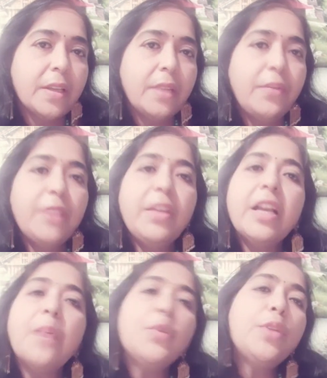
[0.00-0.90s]
When we
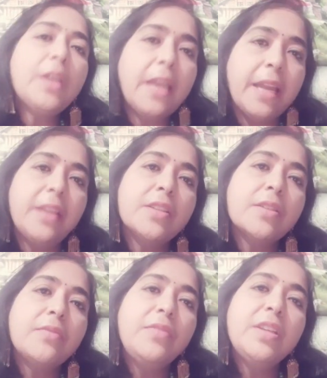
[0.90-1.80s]
communicate,
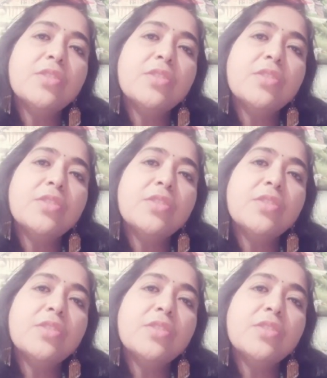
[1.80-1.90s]
we